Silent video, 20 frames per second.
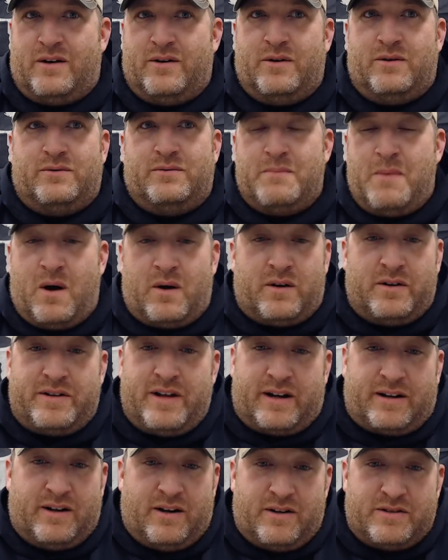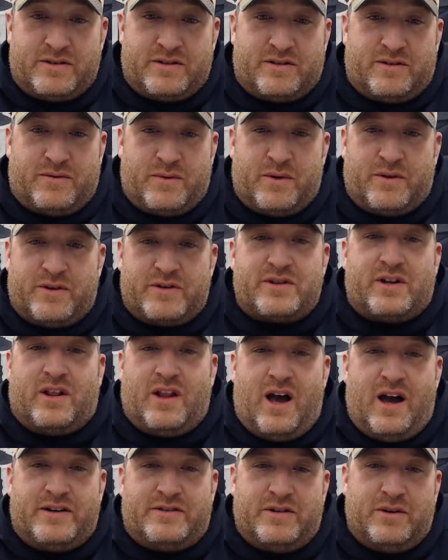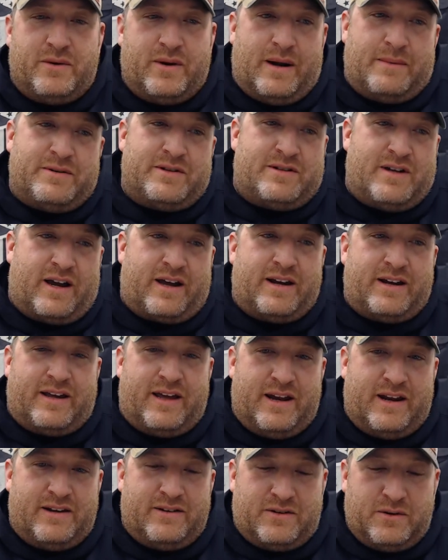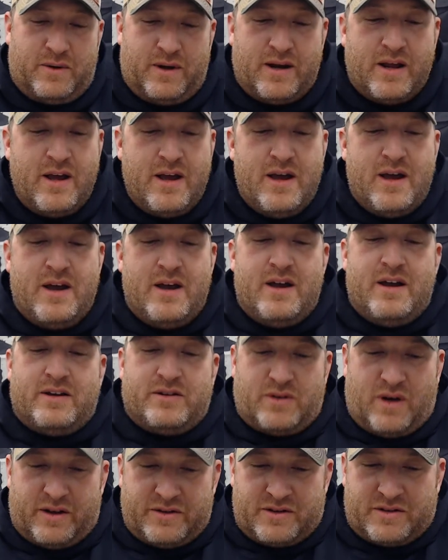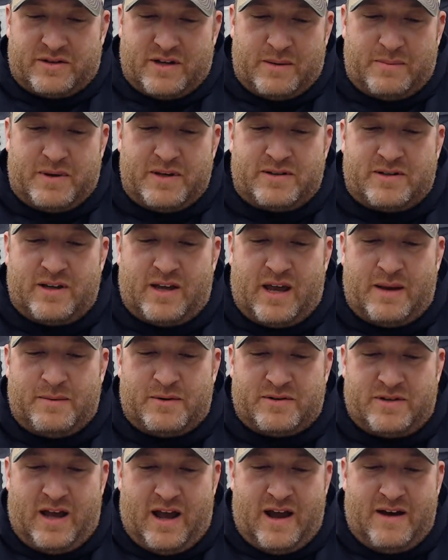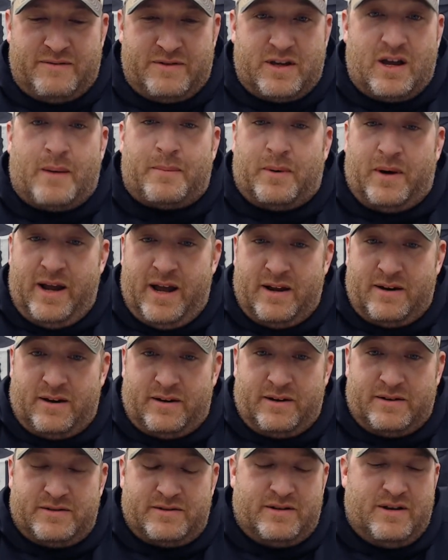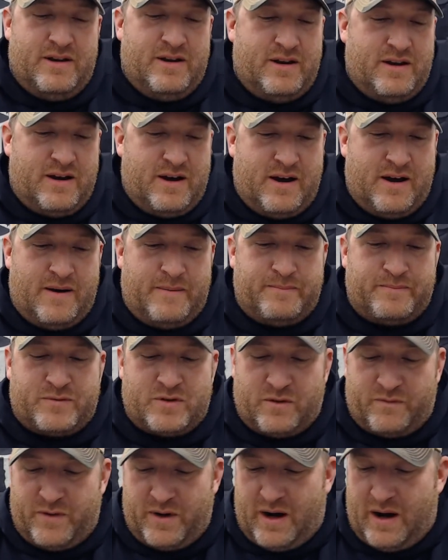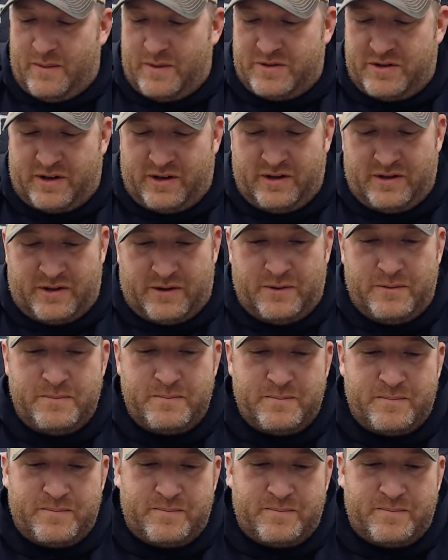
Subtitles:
modern technologies, if you will. There's a lot to it, I'm just not gonna get into it. So I'll just say PC gamers have the upper hand on us. So figure out what you're gonna do.